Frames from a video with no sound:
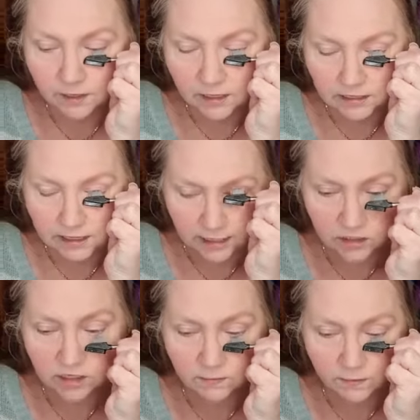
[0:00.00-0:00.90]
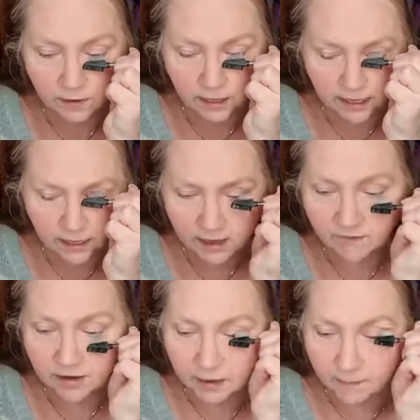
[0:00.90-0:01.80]
attention by
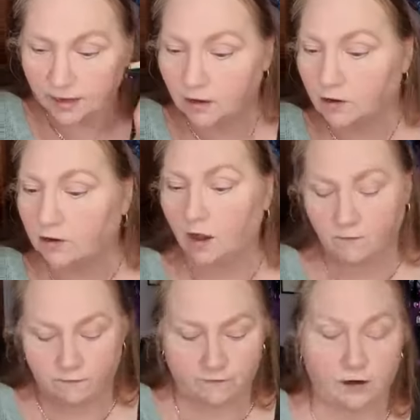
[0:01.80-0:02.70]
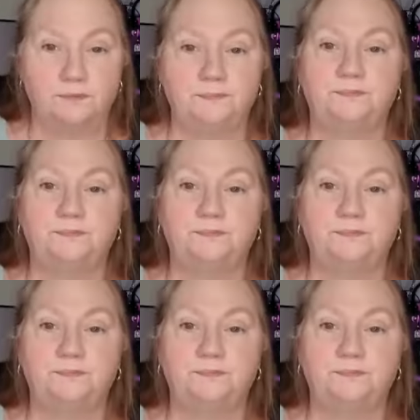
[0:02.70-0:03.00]
giving them a little comb through.